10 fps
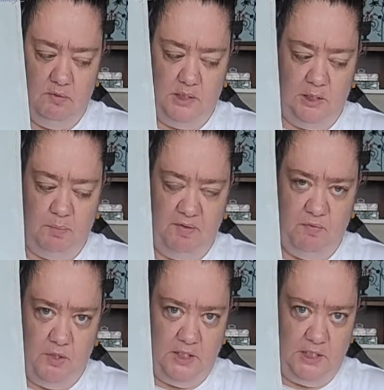6 by
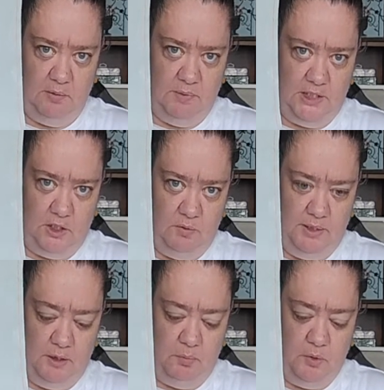14 with the
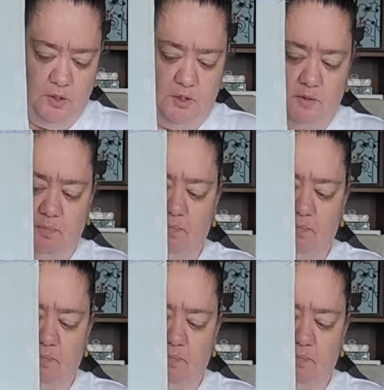2-inch border.